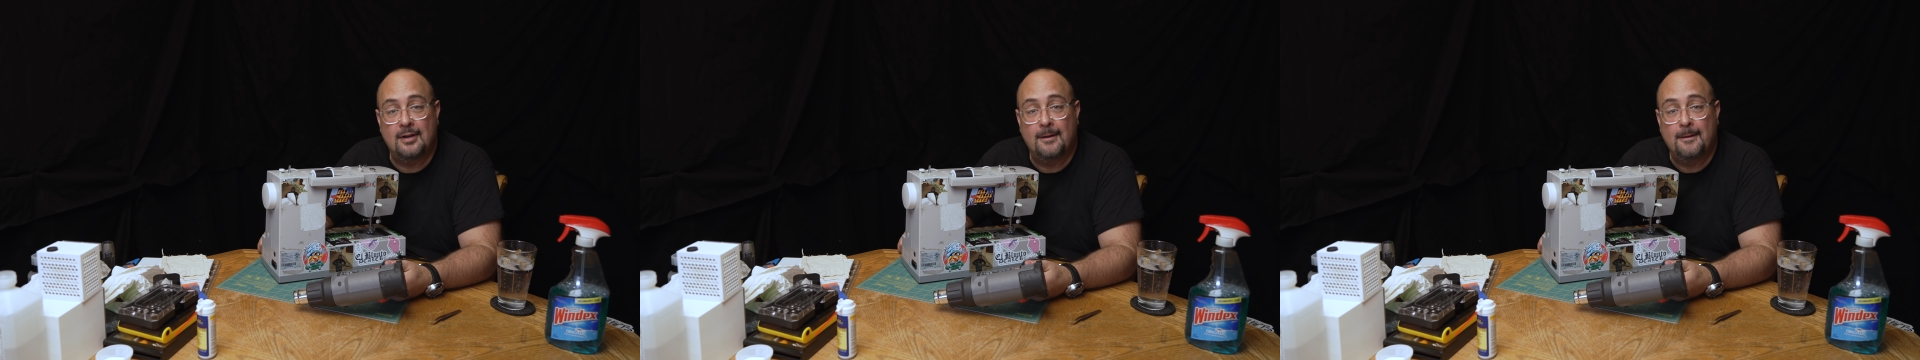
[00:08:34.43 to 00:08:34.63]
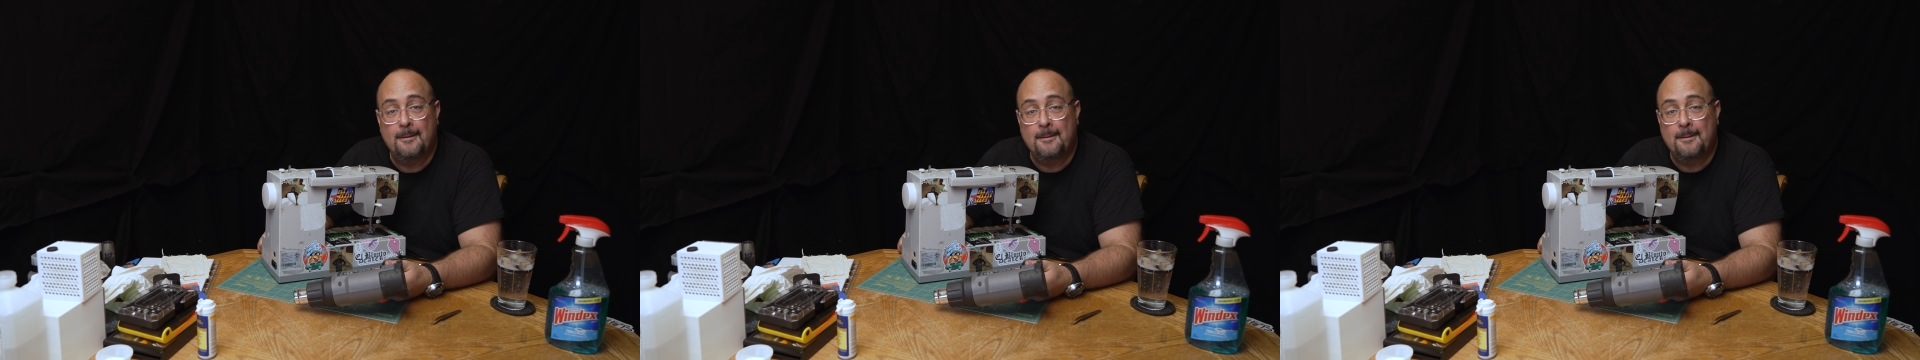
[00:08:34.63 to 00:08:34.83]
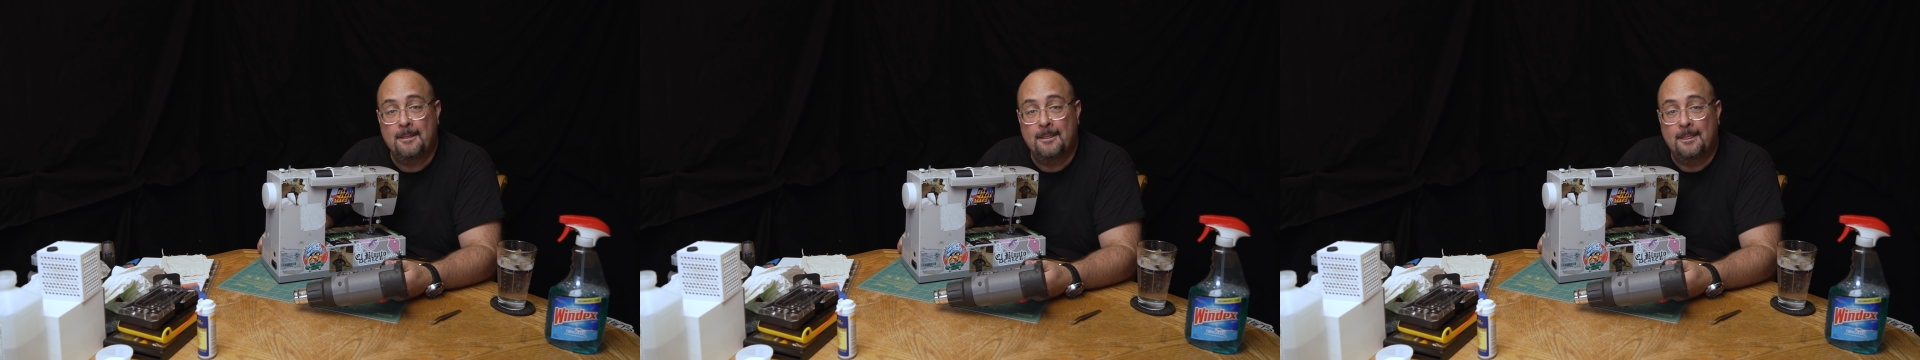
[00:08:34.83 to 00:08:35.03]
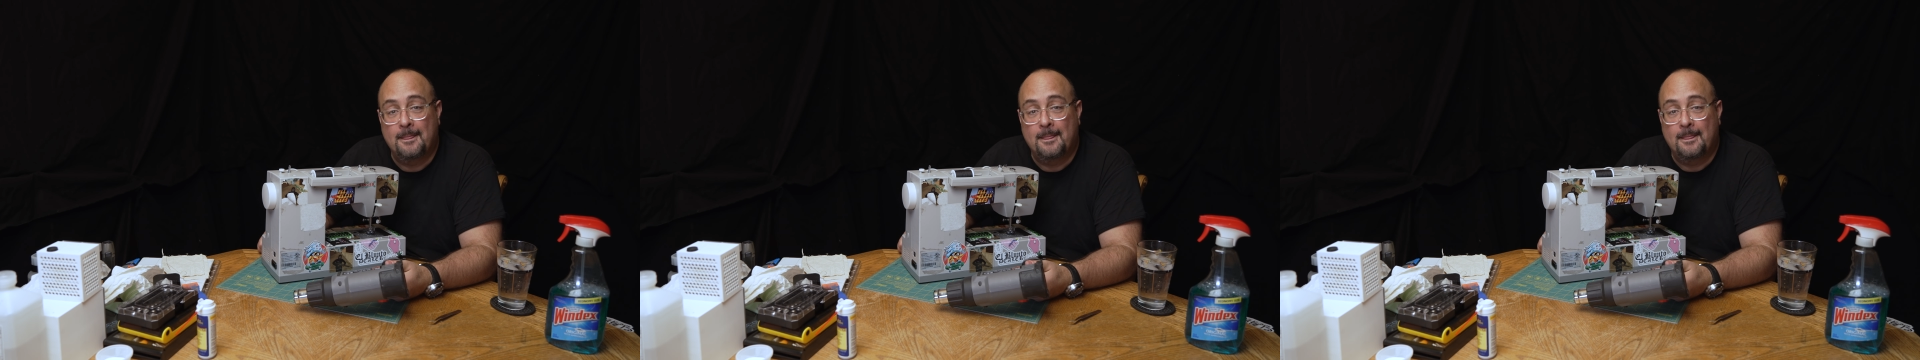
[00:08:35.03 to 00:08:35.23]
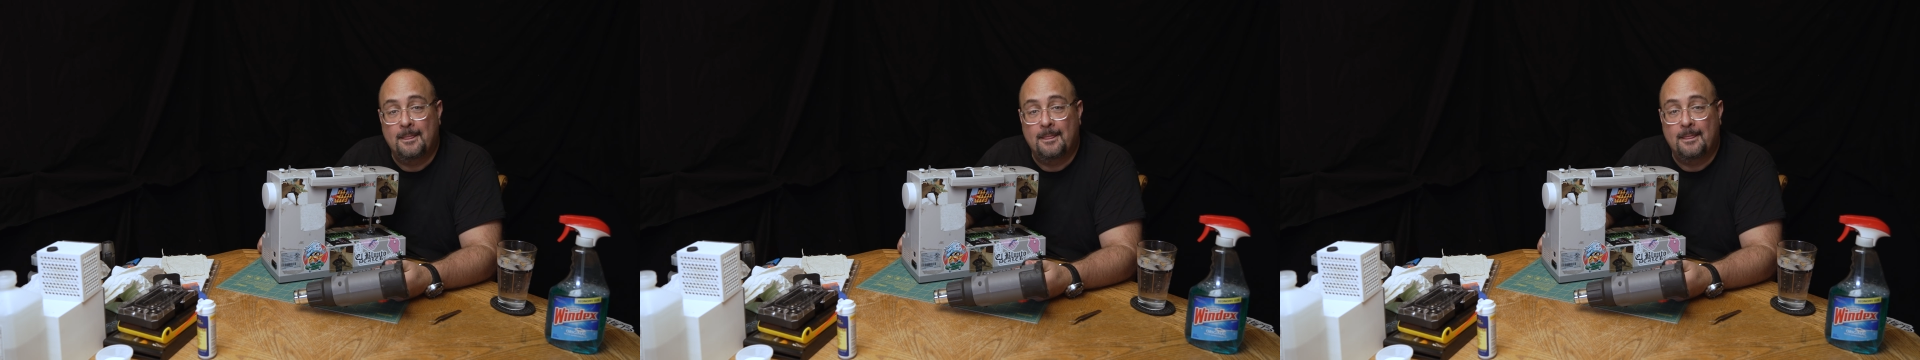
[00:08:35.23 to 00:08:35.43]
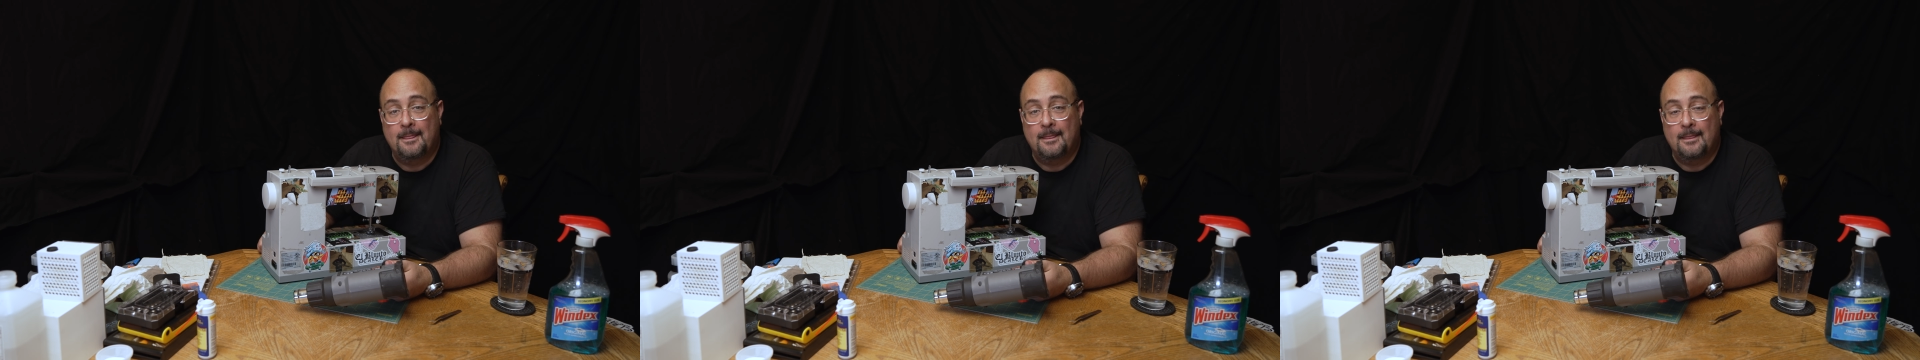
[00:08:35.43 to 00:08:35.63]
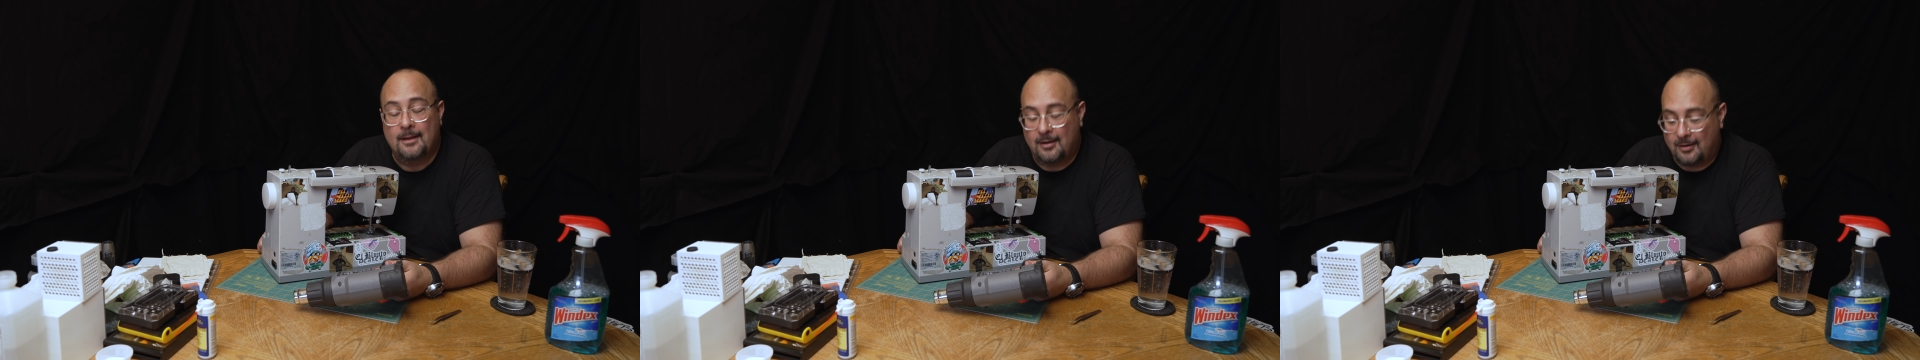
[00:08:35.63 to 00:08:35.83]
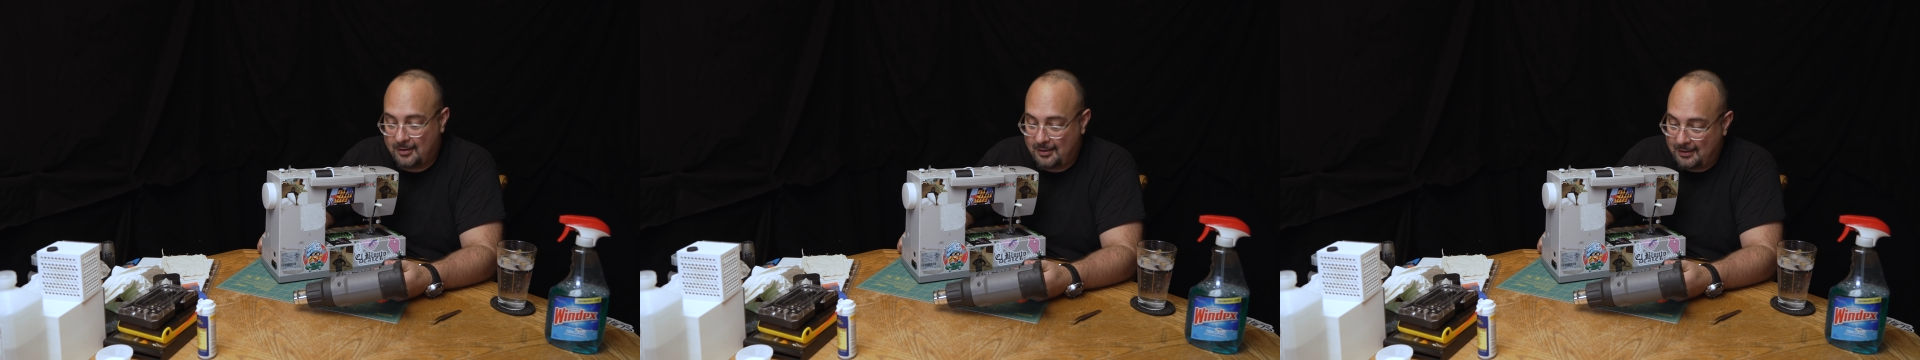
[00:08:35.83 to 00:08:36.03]
I
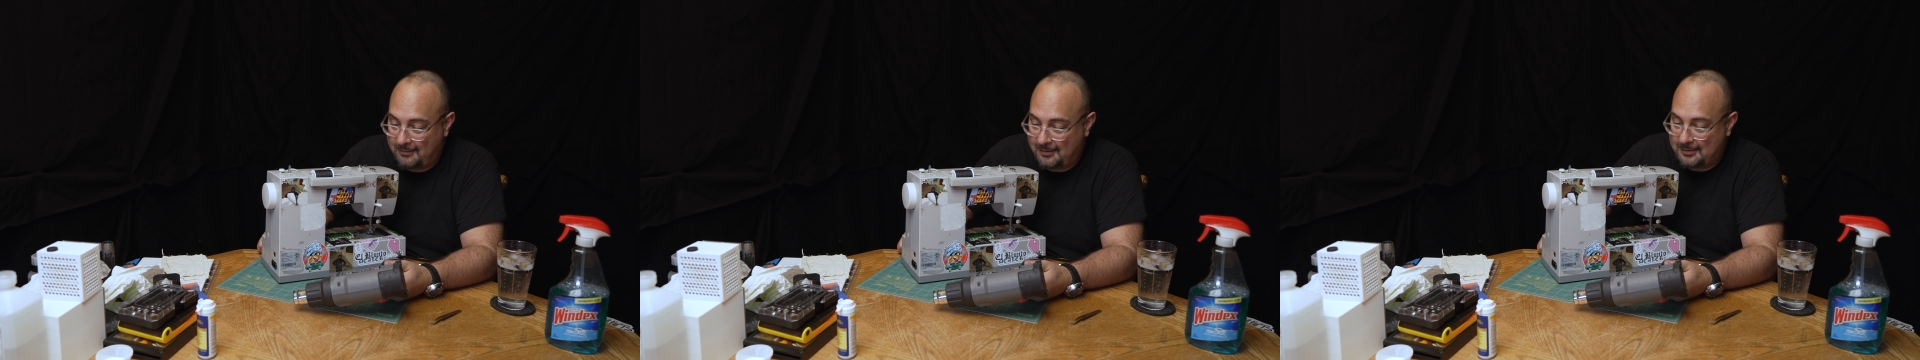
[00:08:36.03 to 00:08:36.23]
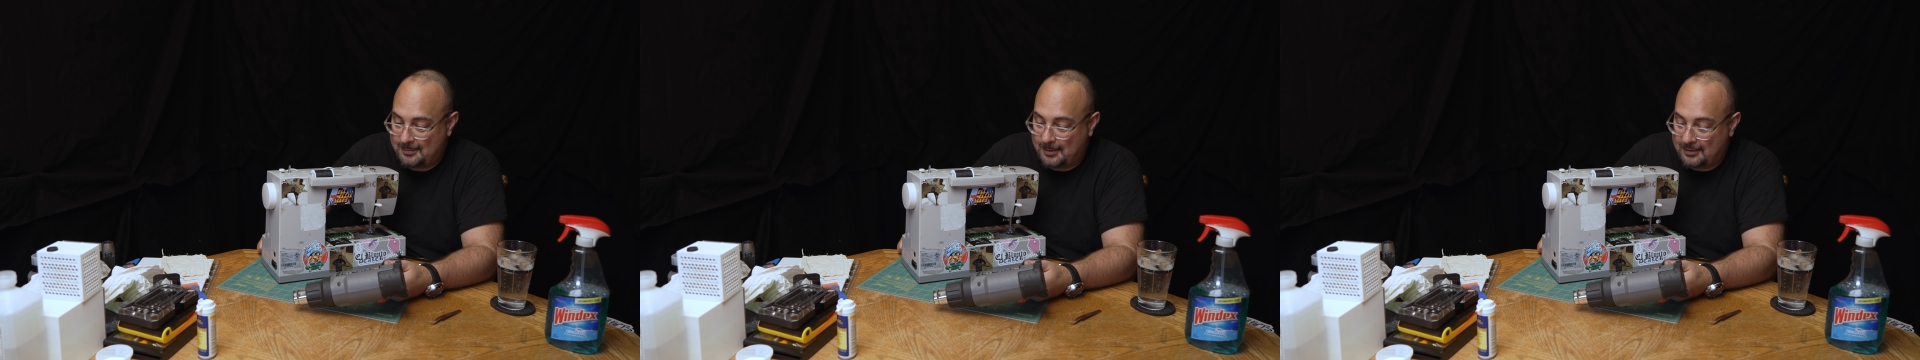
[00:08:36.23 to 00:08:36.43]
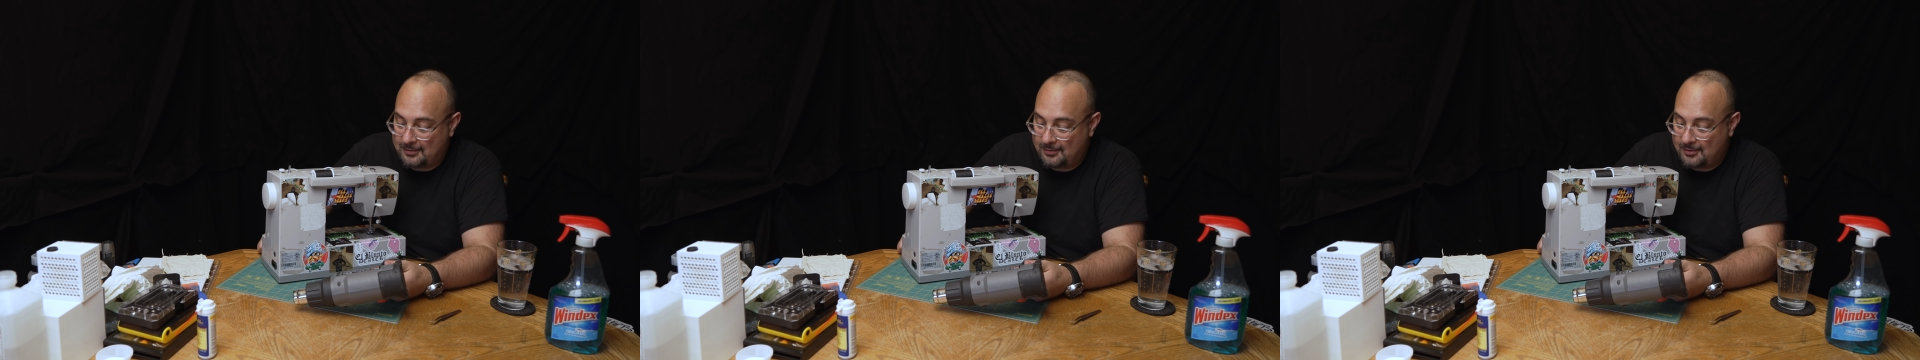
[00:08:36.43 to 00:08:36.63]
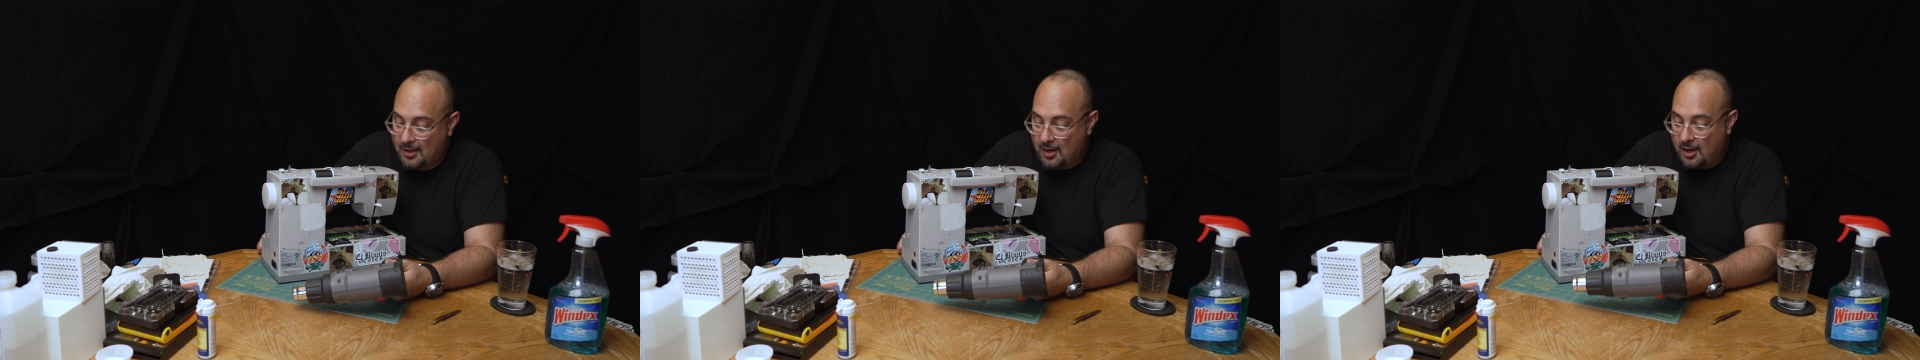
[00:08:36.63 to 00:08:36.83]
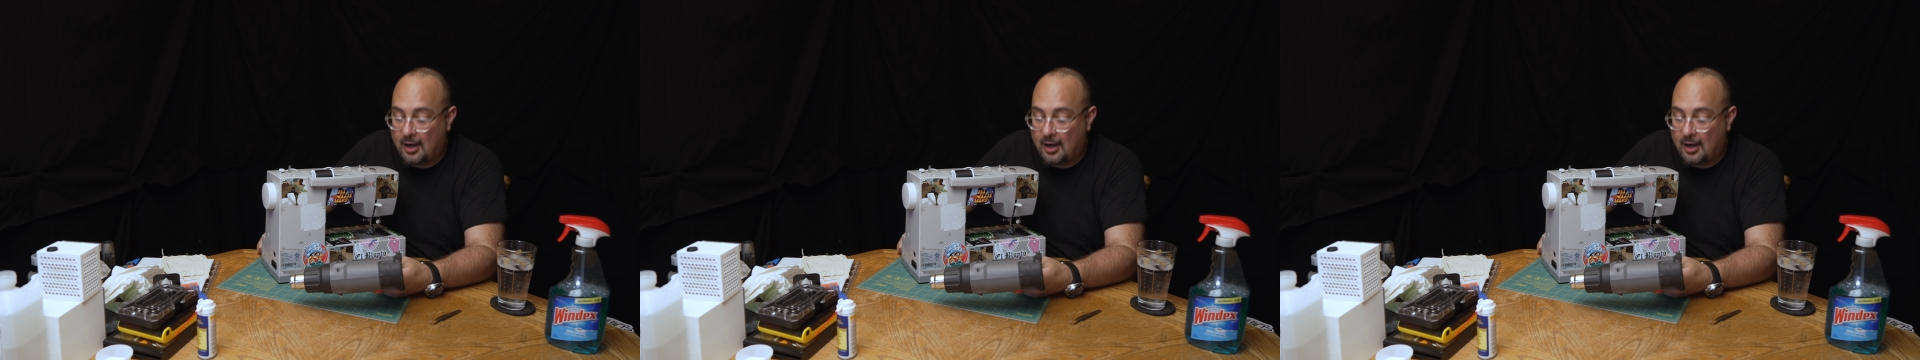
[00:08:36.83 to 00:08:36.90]
don't have any sponsors.